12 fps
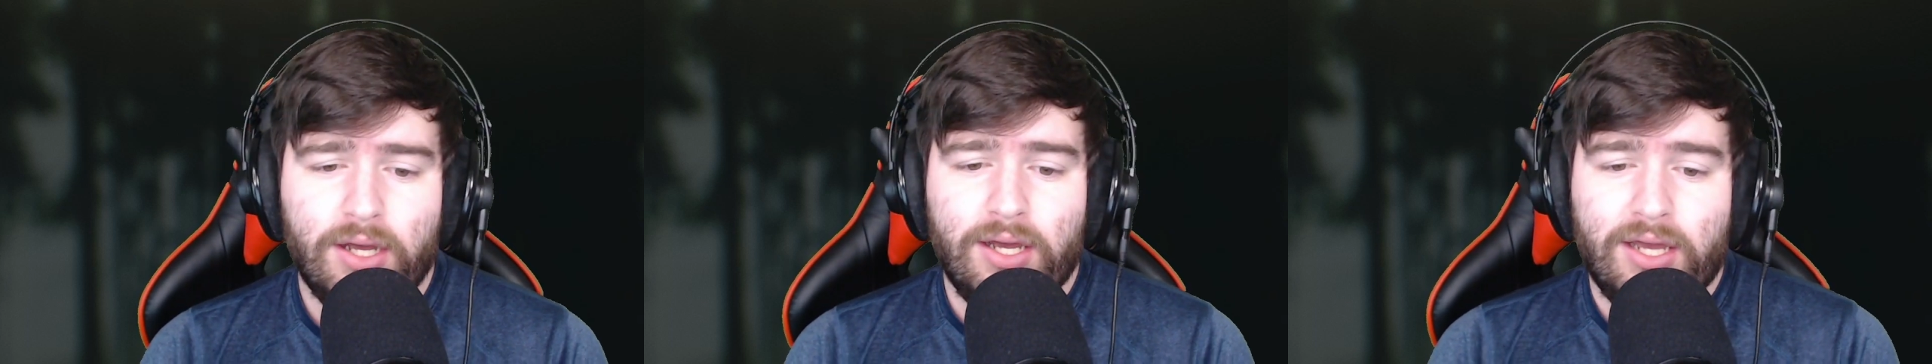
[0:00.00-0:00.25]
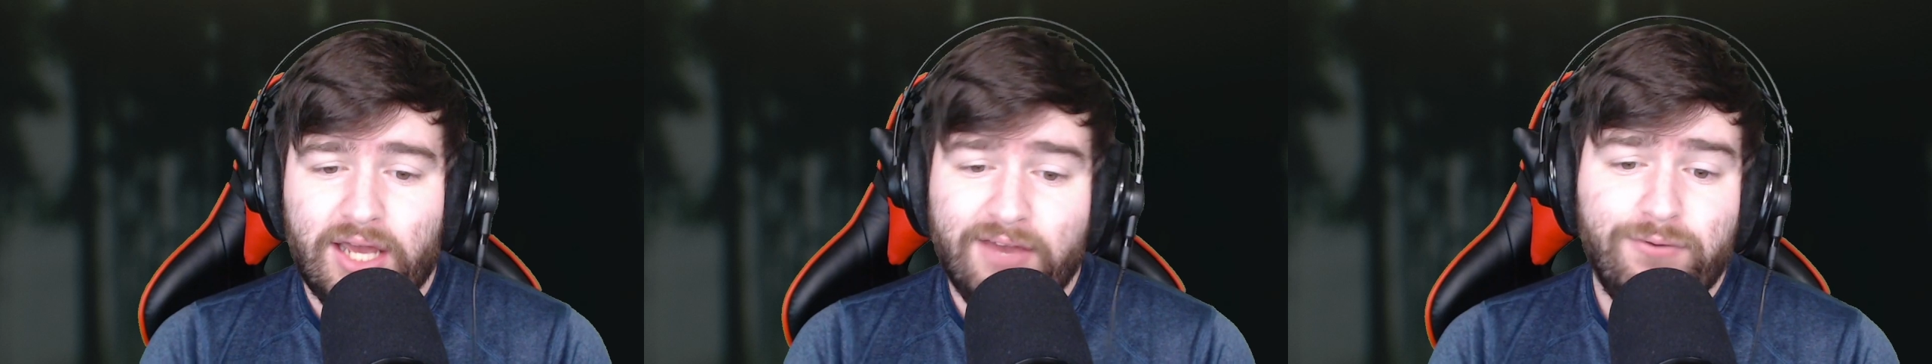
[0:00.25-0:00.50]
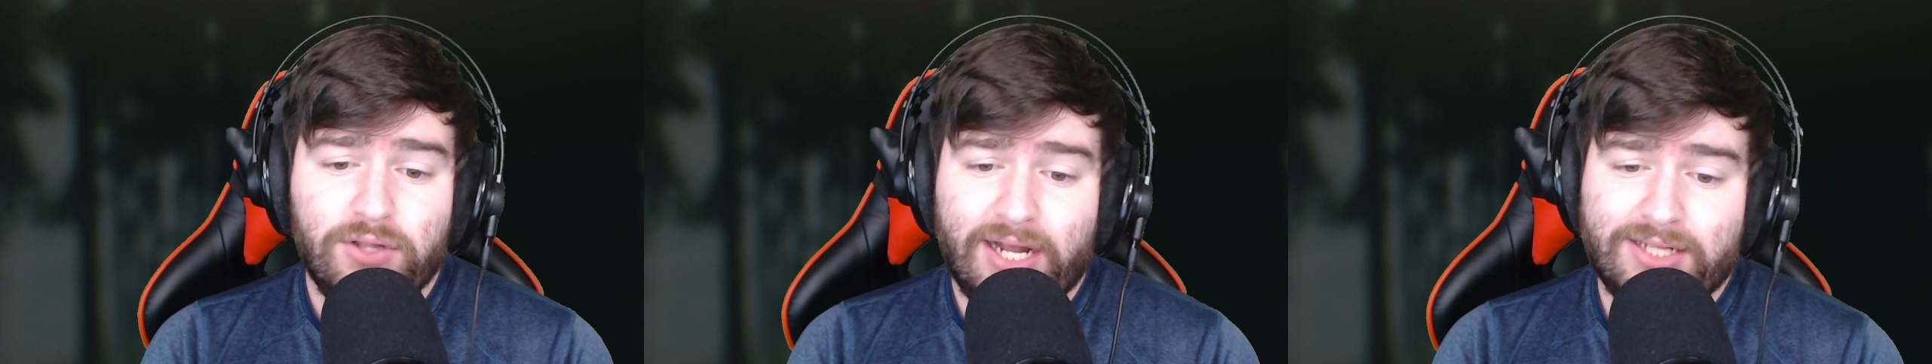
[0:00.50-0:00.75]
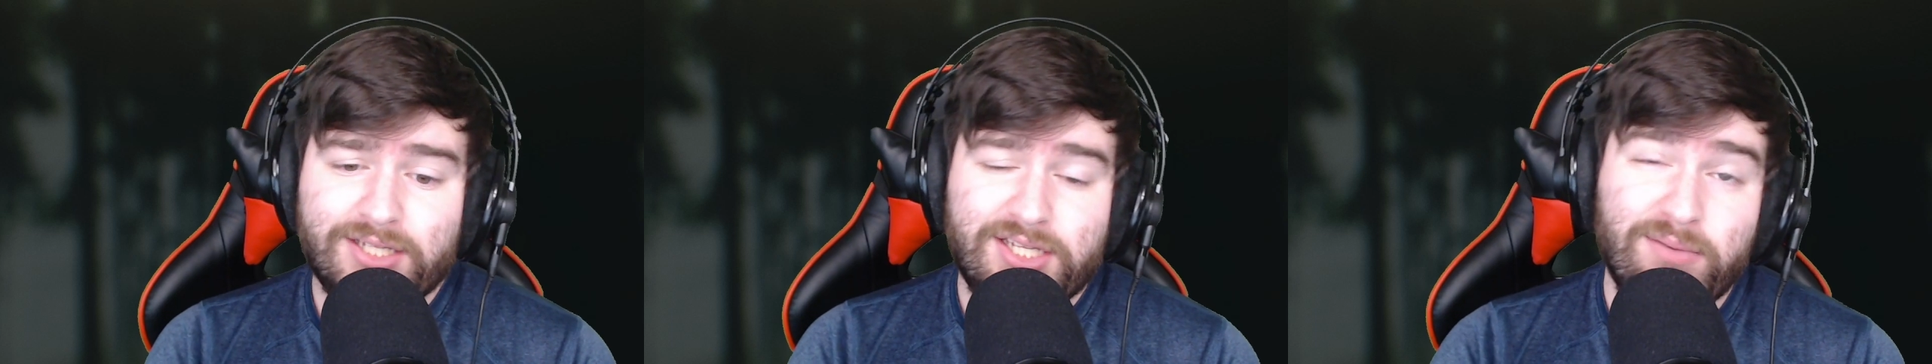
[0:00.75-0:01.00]
If you'd
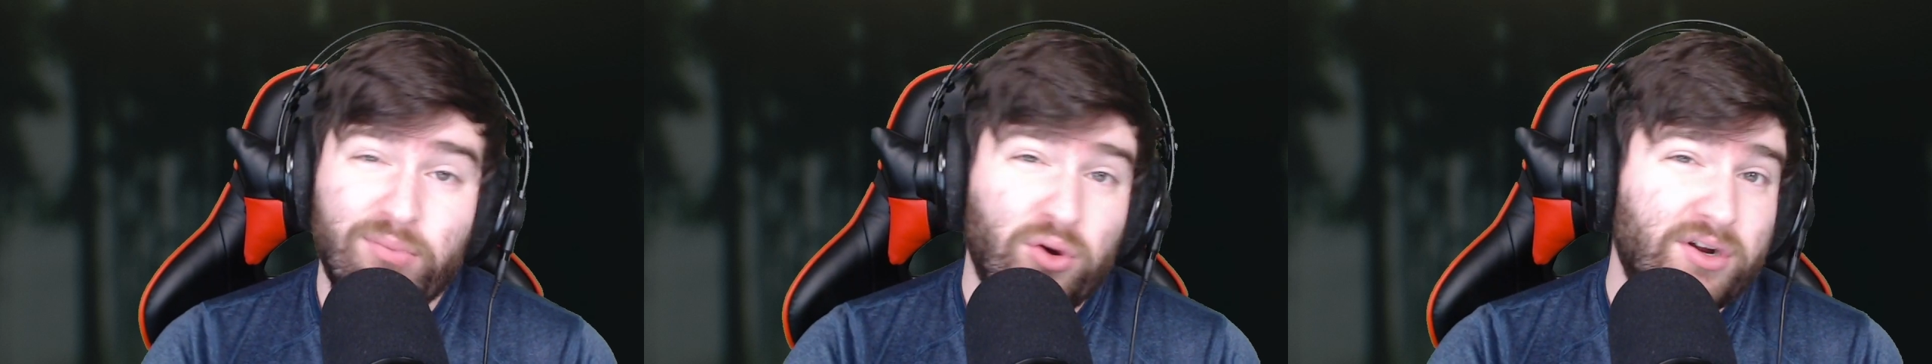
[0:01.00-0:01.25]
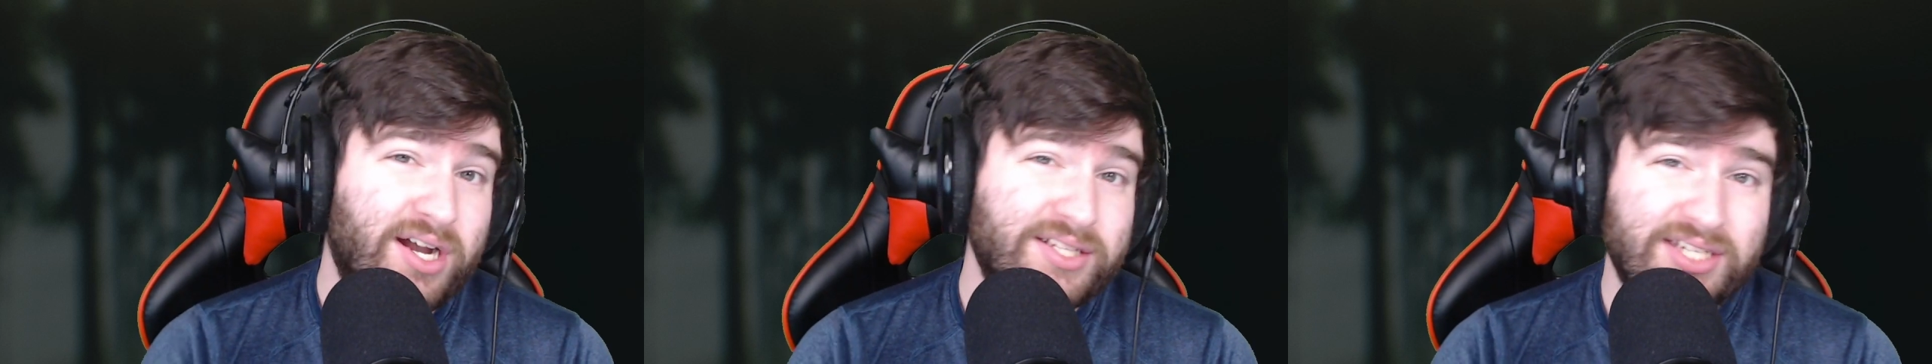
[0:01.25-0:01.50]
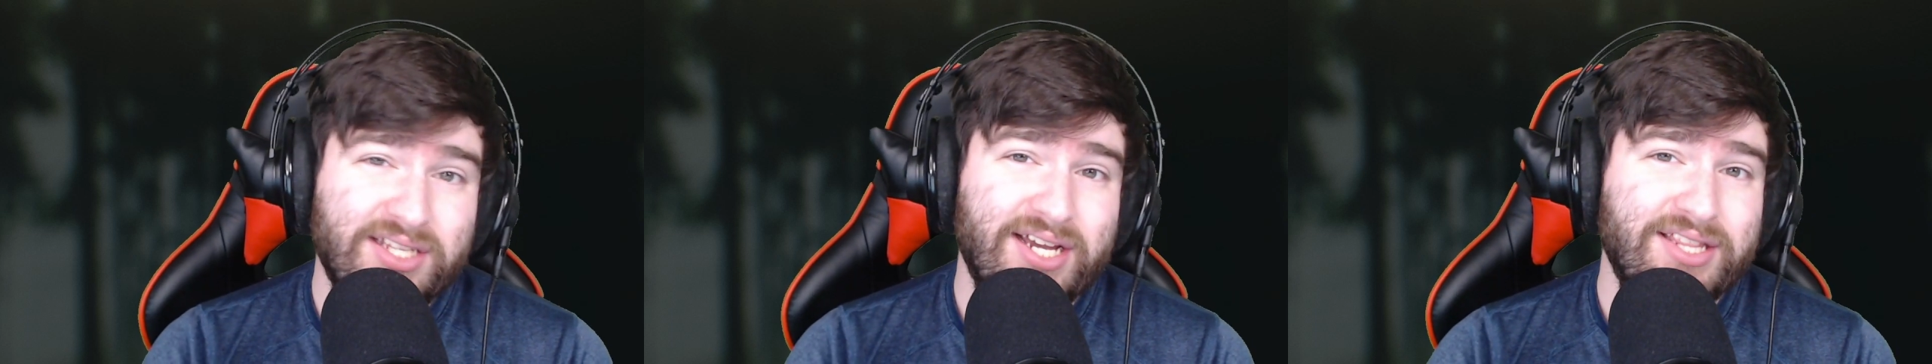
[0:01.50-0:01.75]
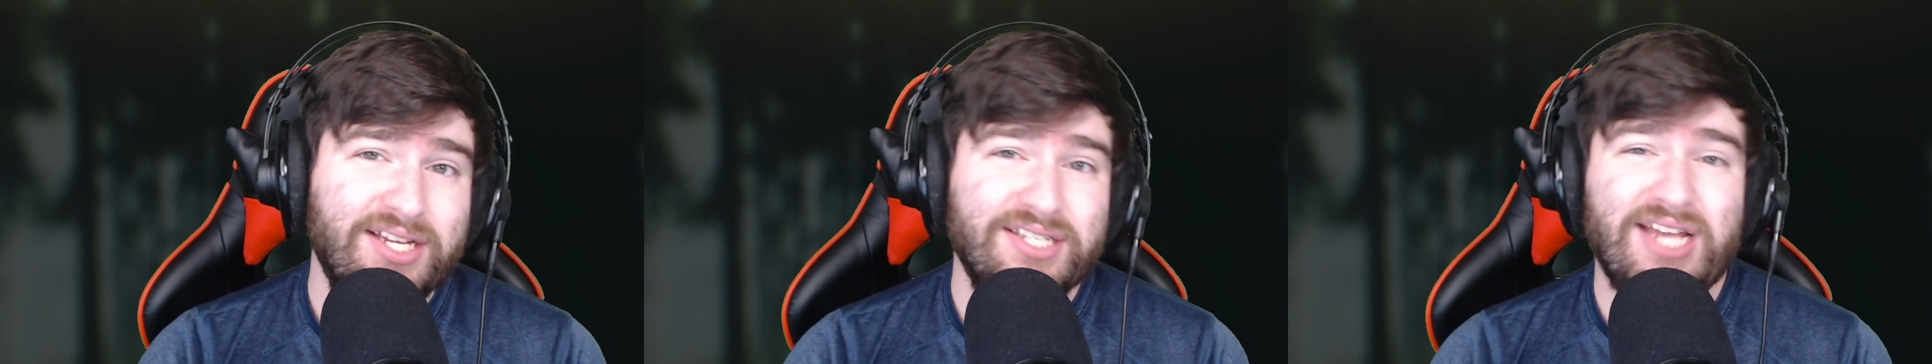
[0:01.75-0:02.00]
like to see more content
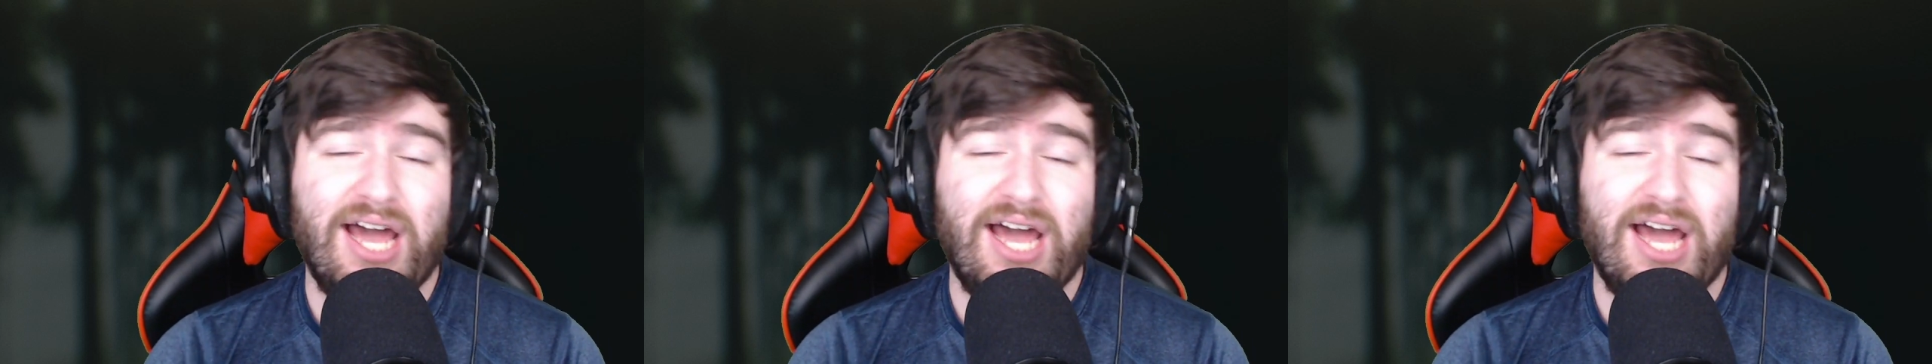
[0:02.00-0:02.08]
like this,